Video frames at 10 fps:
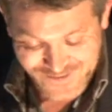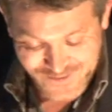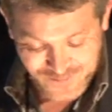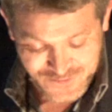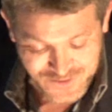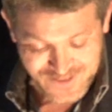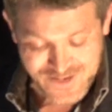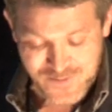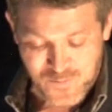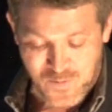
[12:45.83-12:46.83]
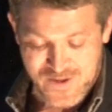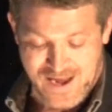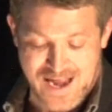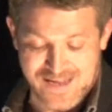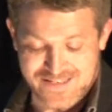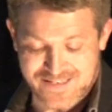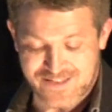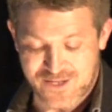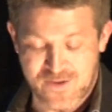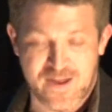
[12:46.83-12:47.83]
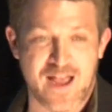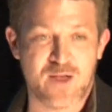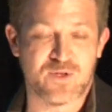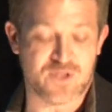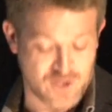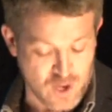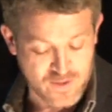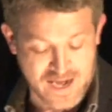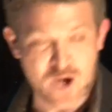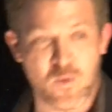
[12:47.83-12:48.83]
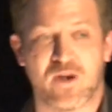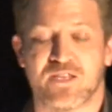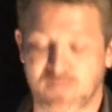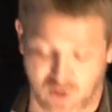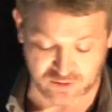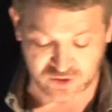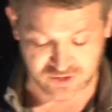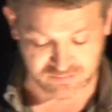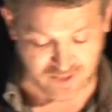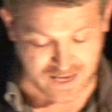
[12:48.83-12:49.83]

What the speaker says: So suddenly, what you had in the UK was that cocaine quality plunged,